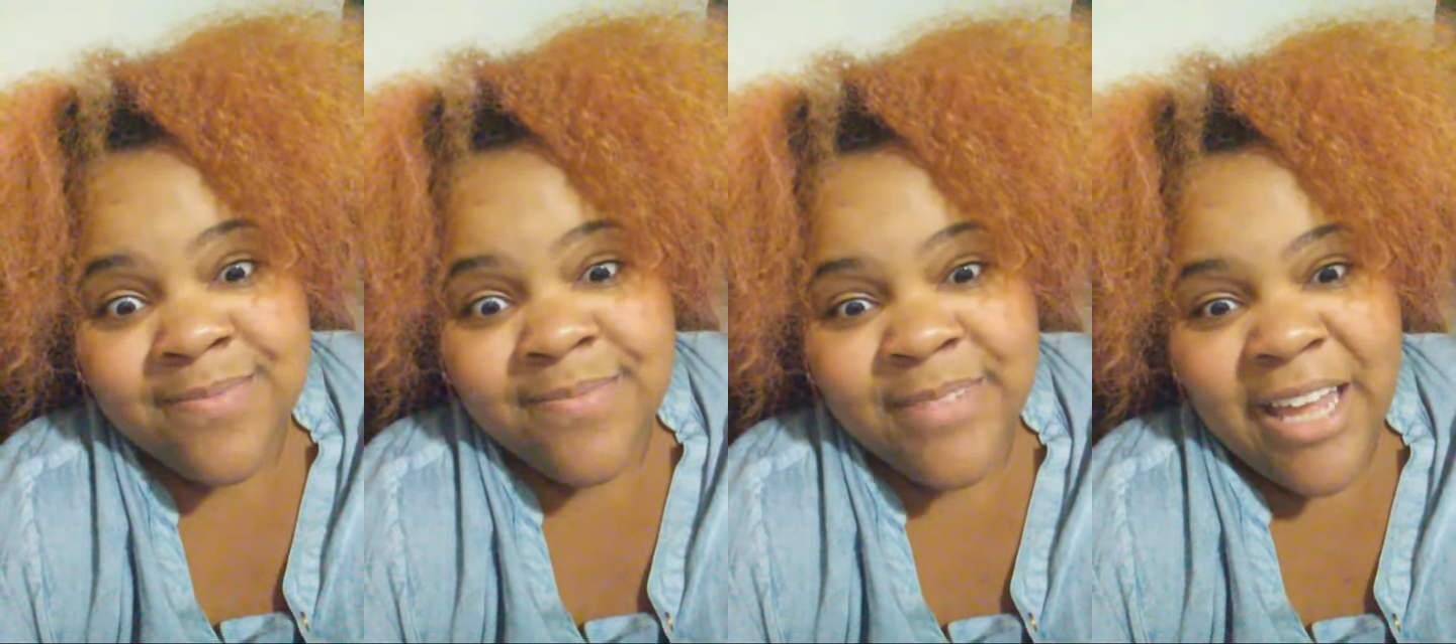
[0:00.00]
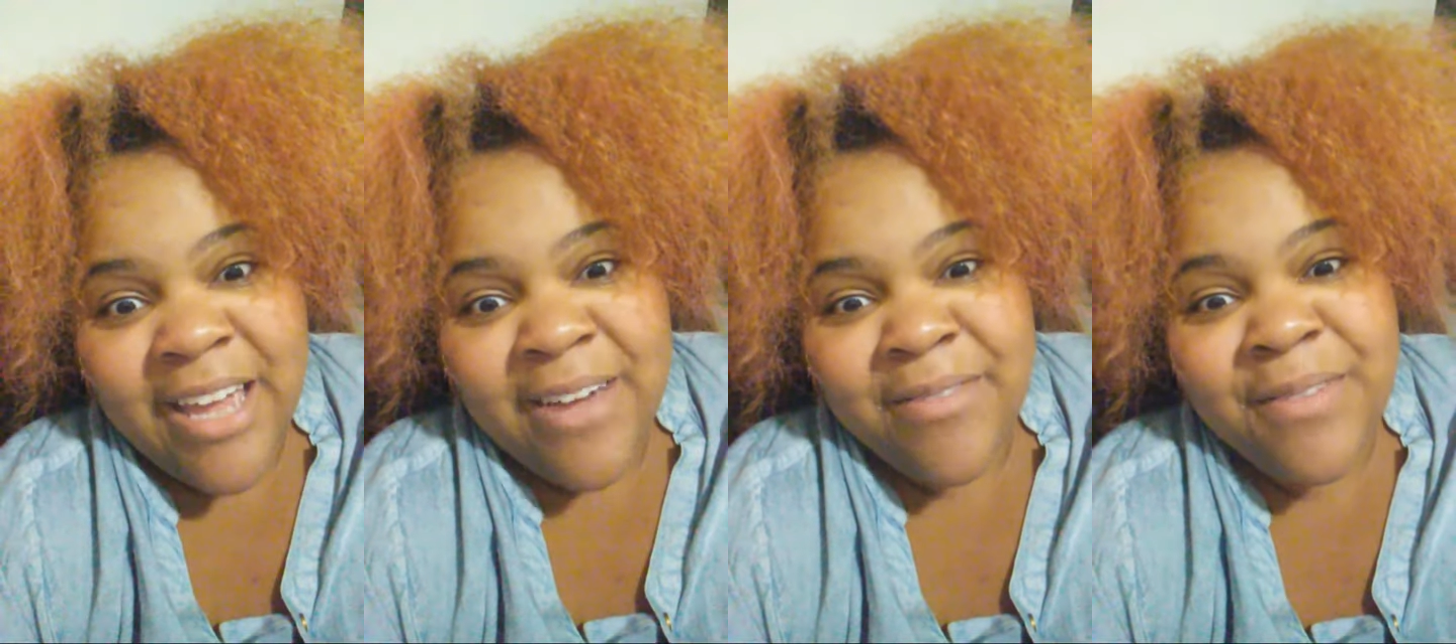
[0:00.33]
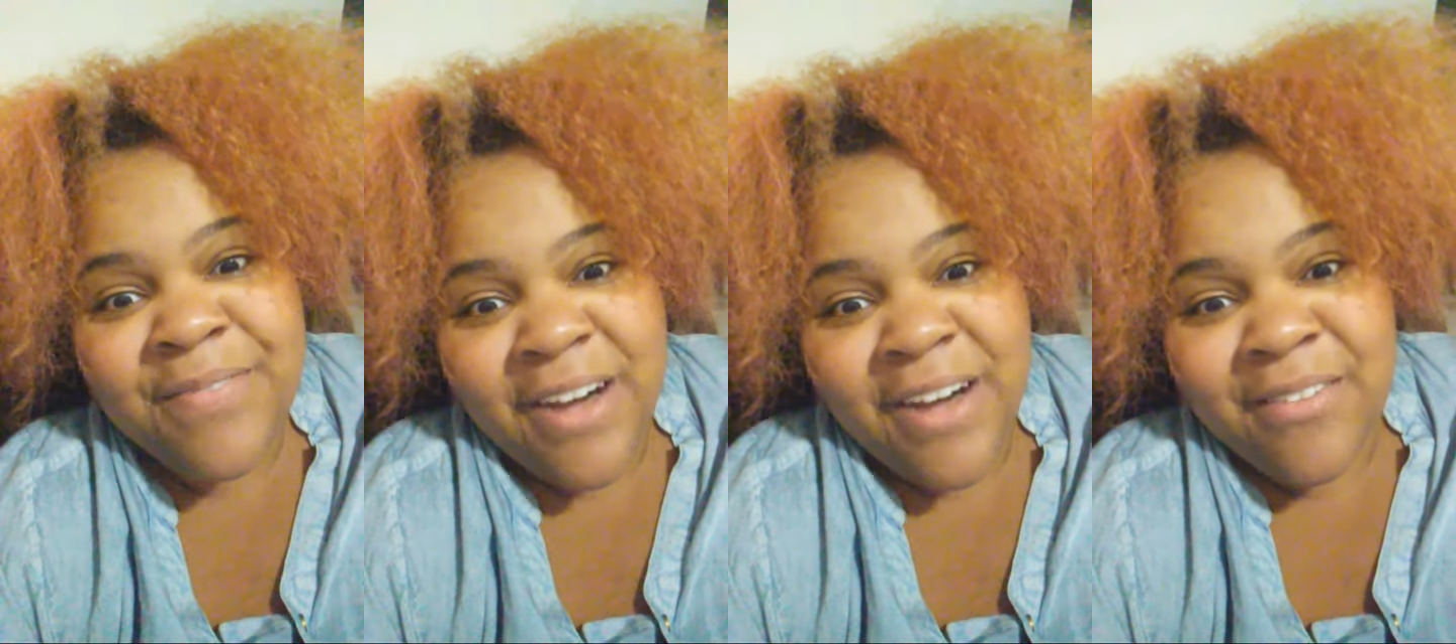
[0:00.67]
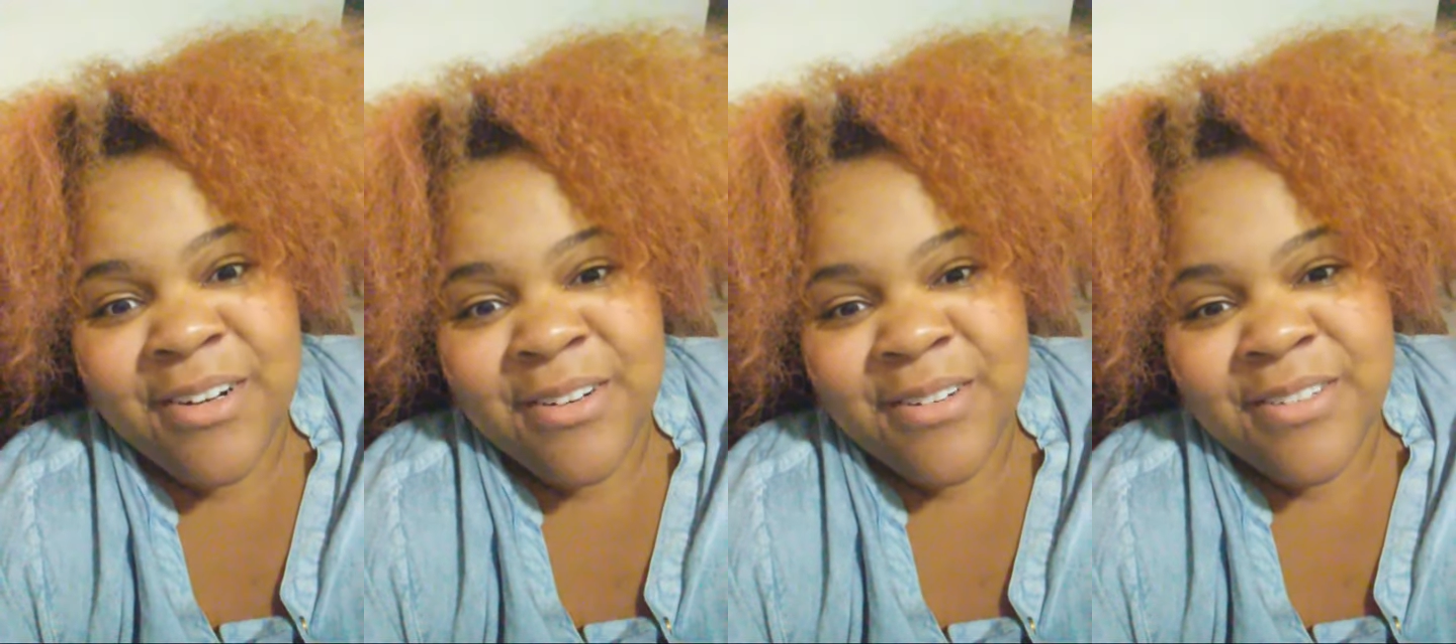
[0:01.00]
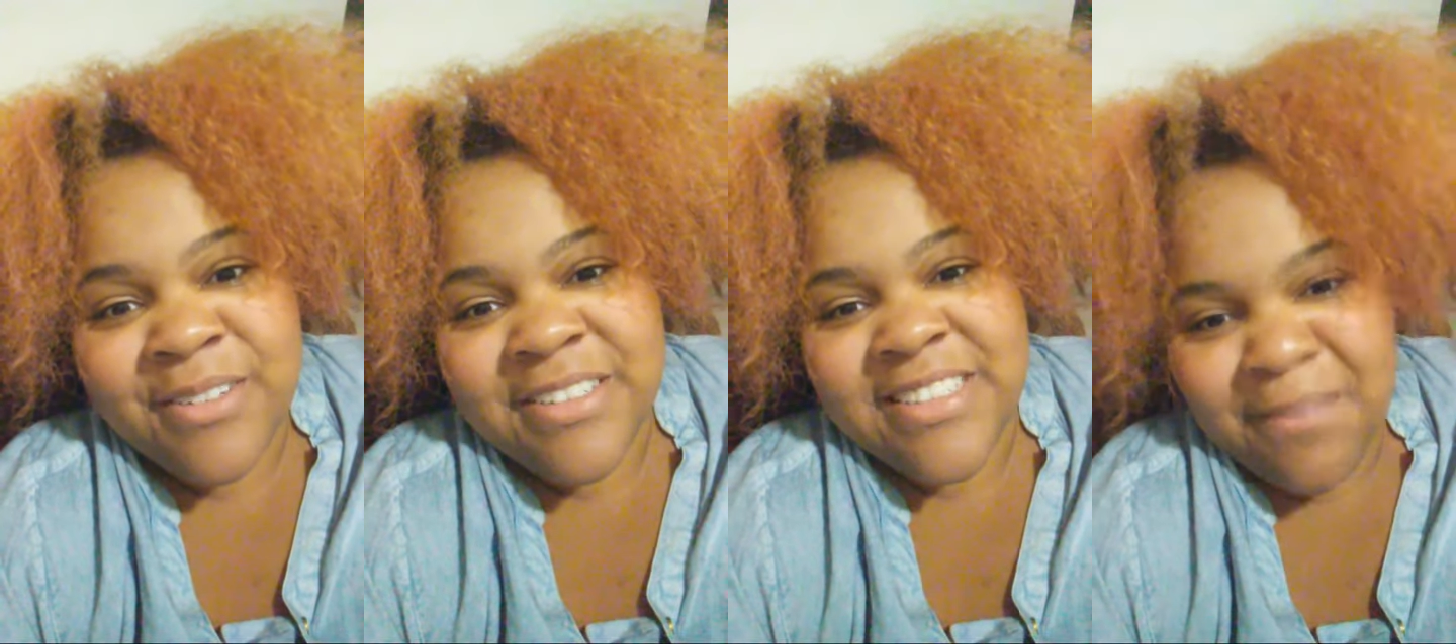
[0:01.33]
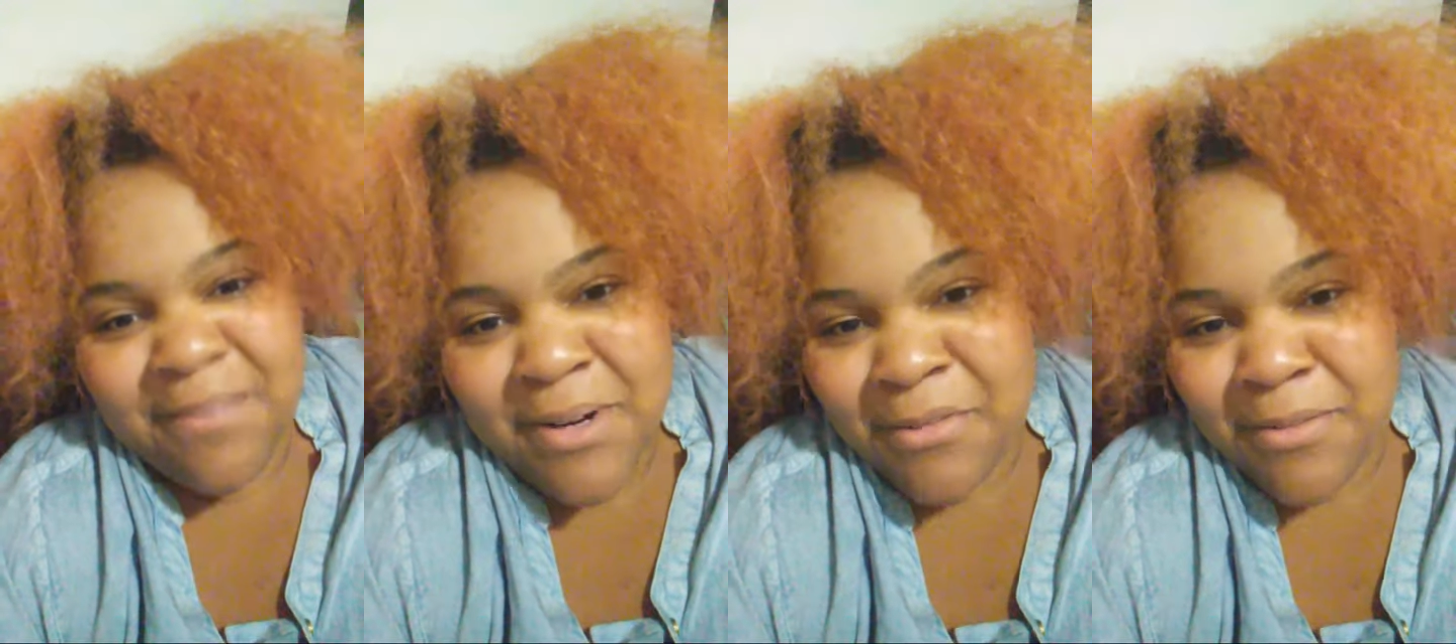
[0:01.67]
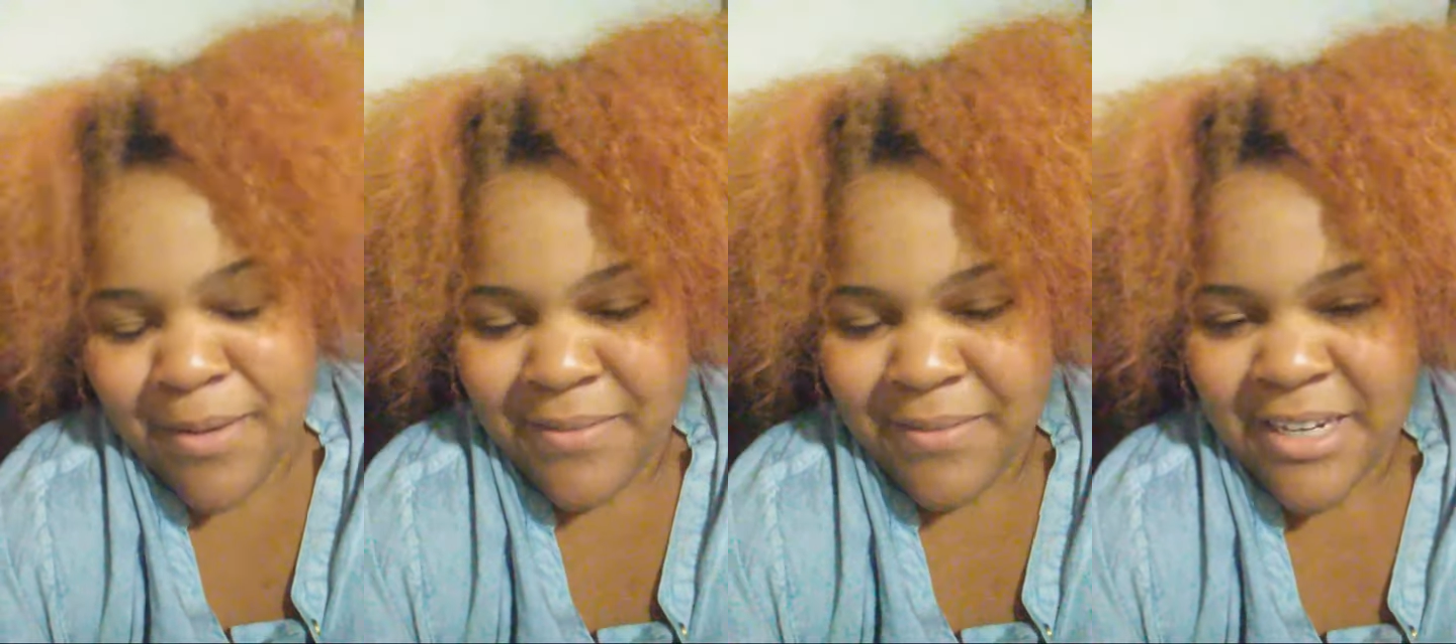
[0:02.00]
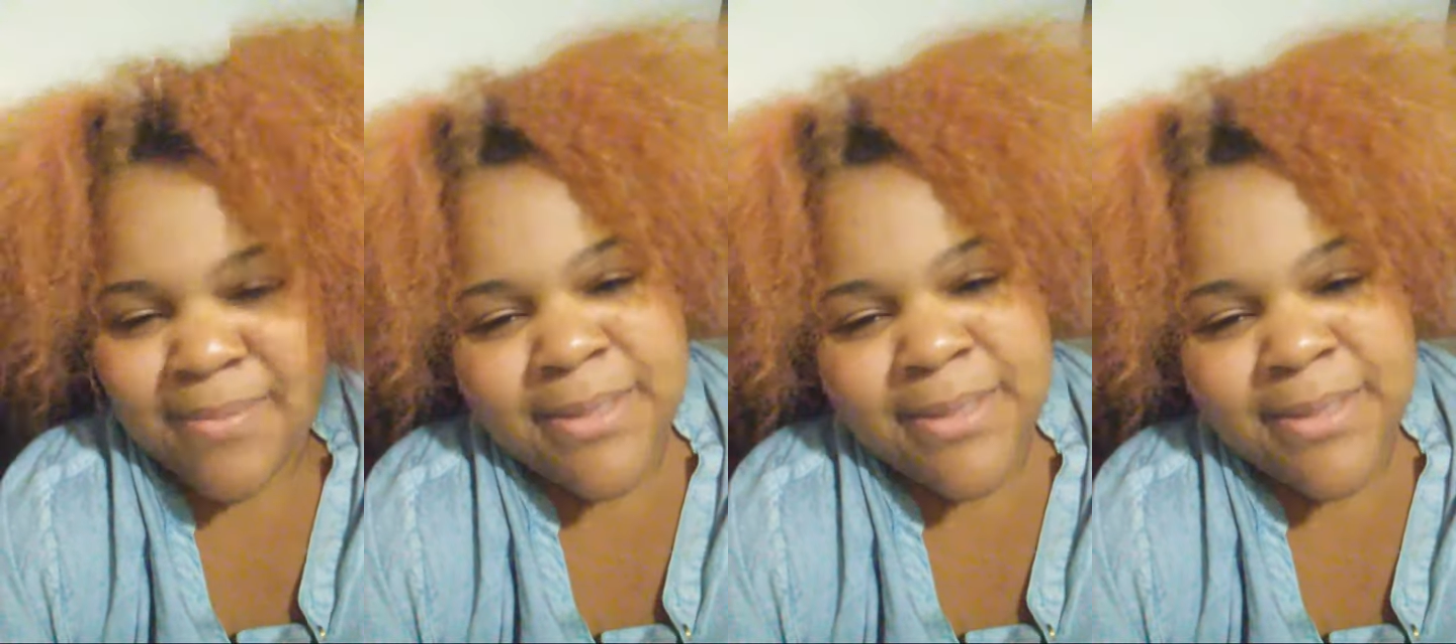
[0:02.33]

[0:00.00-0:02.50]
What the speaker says: Like, what 5-year-old is coming up with baby names?